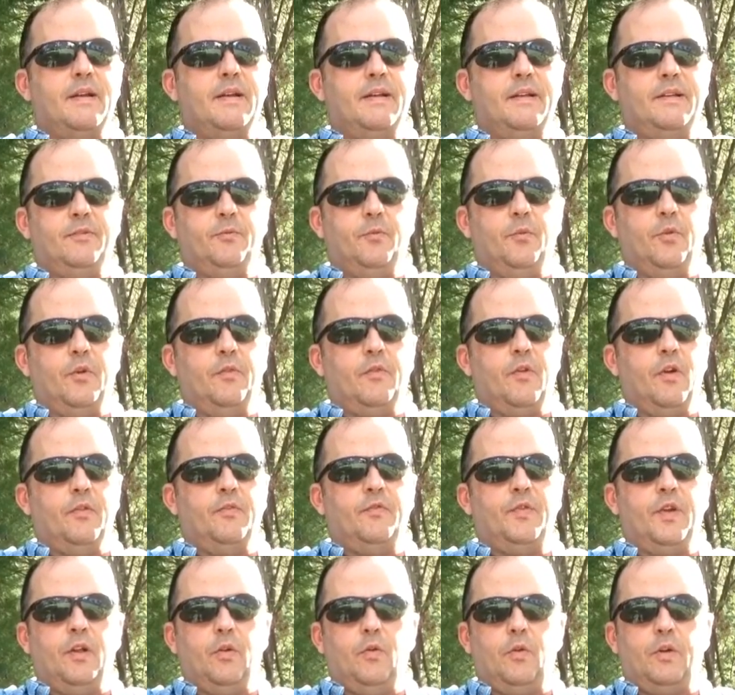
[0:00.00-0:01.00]
He's one of our
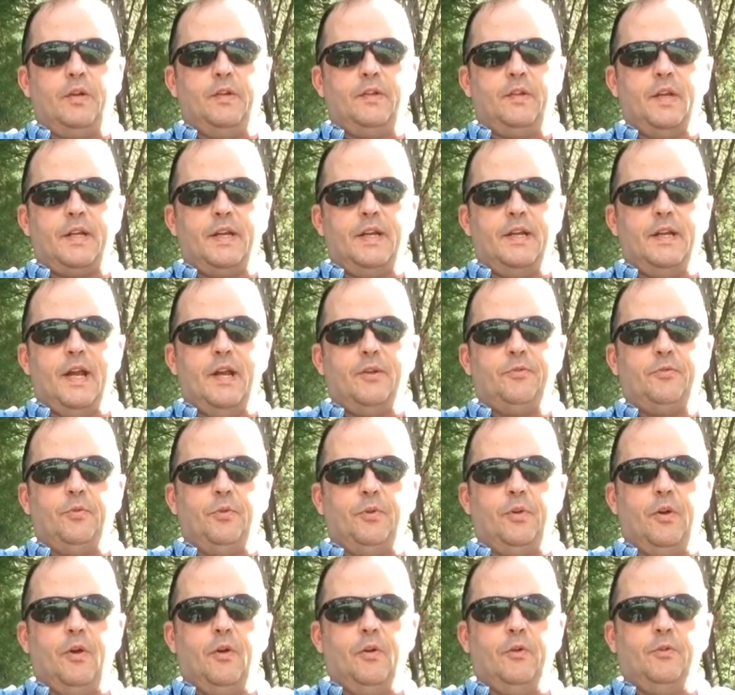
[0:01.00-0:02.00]
fellow Kentucky National
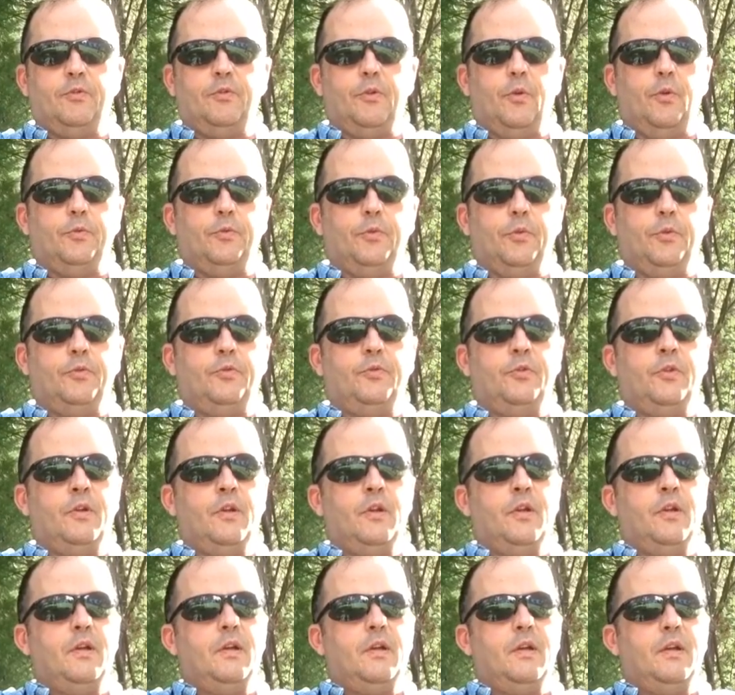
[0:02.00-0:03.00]
Guard soldiers,
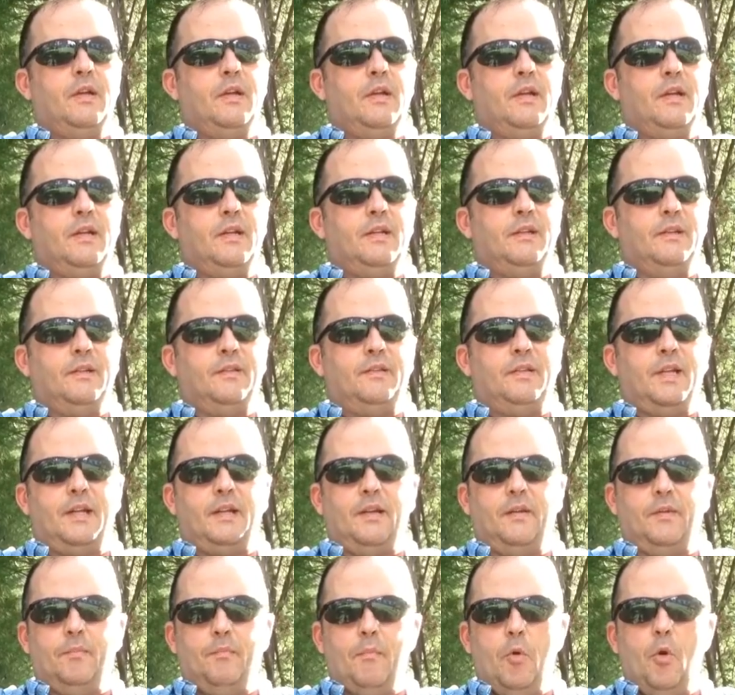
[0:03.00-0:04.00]
and just take
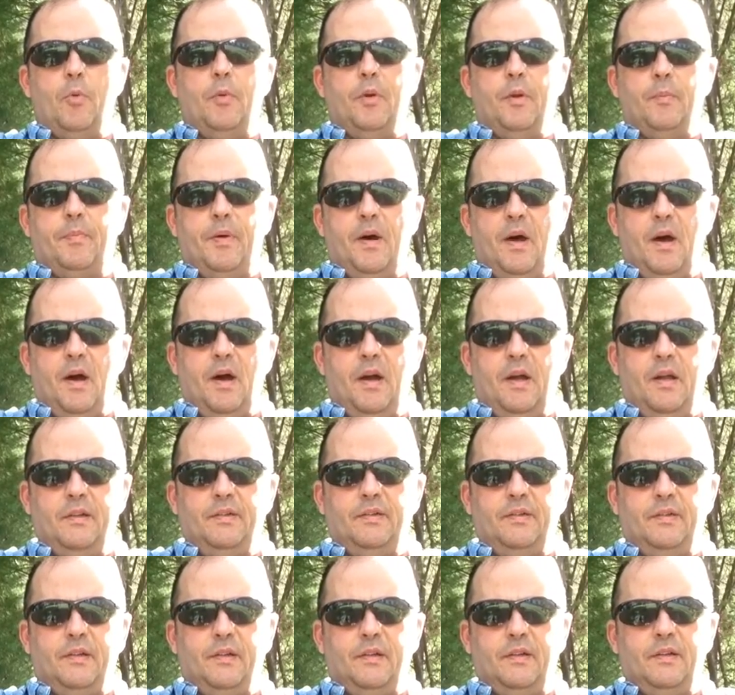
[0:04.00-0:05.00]
a moment of
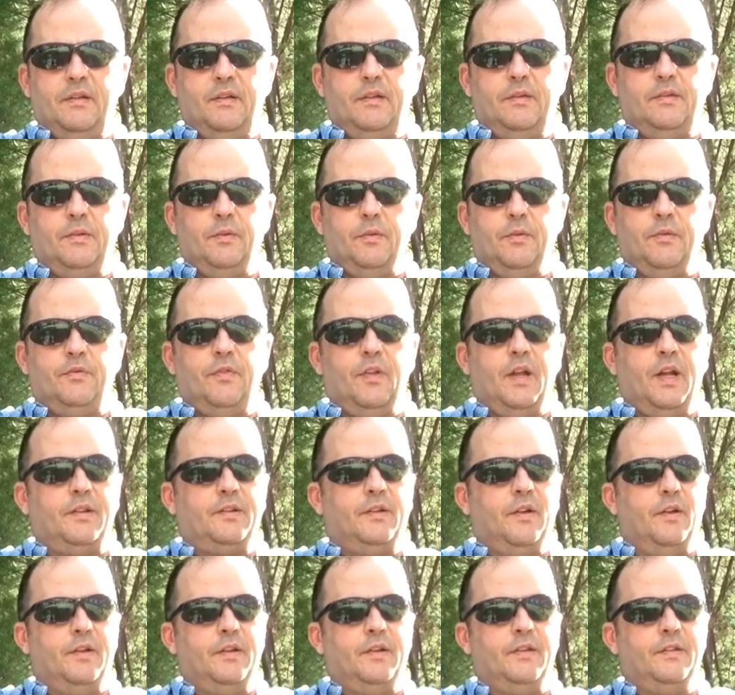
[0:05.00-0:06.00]
pause to
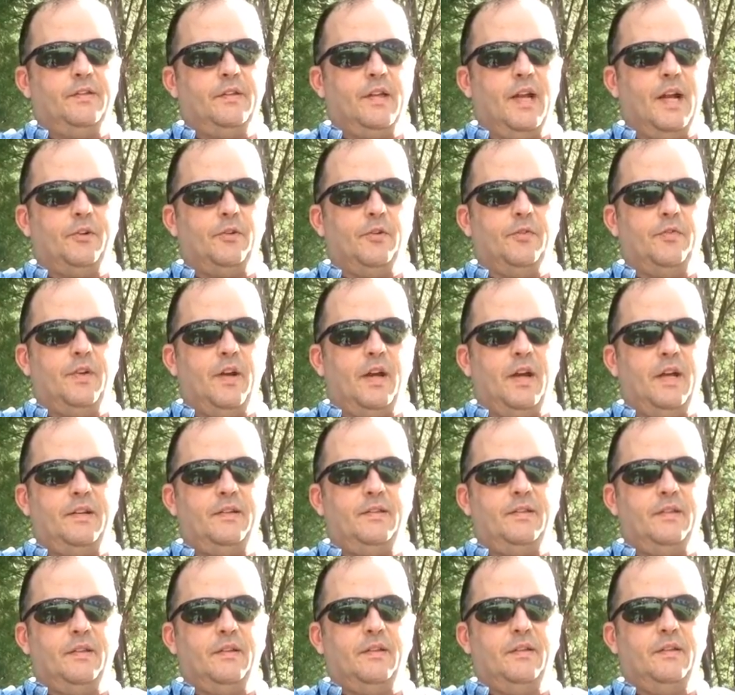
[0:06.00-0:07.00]
reflect on his
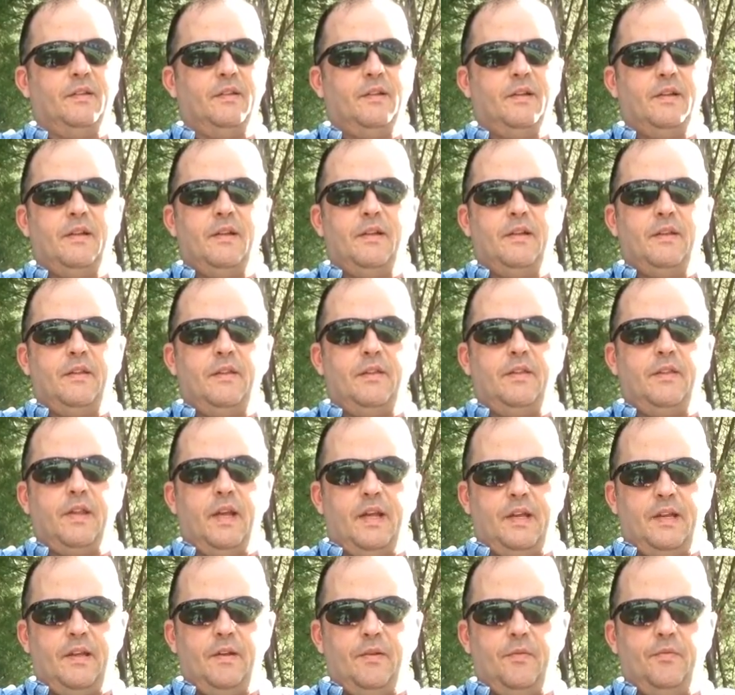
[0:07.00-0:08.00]
sacrifice and
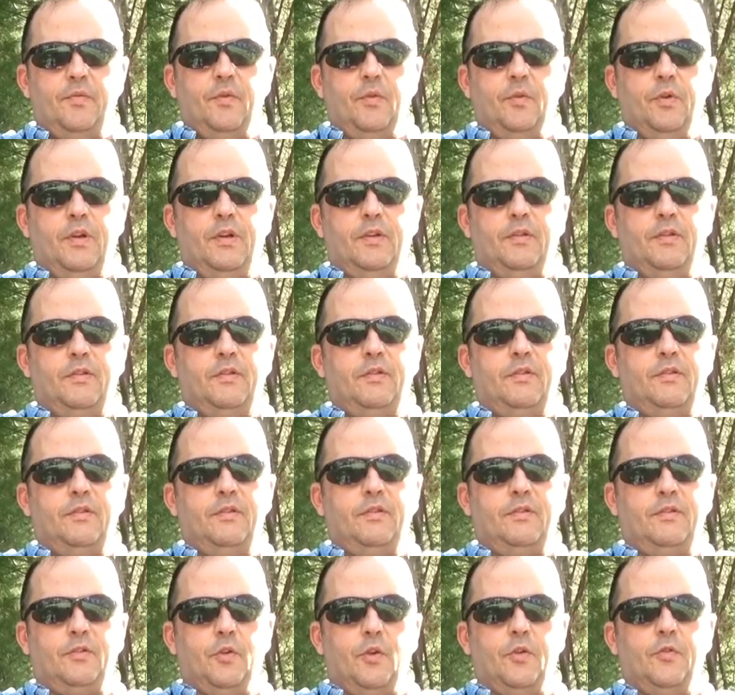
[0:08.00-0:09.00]
thank him for his
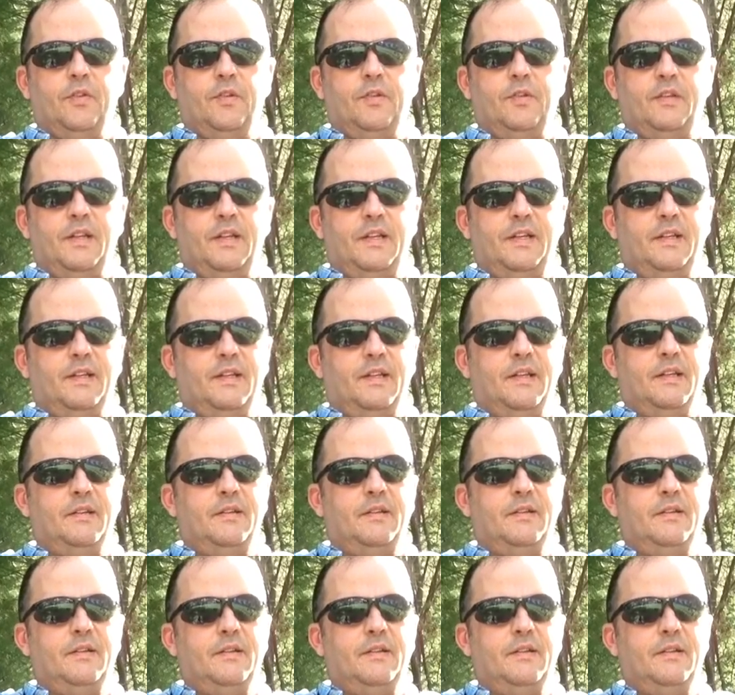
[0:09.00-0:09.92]
service that he did.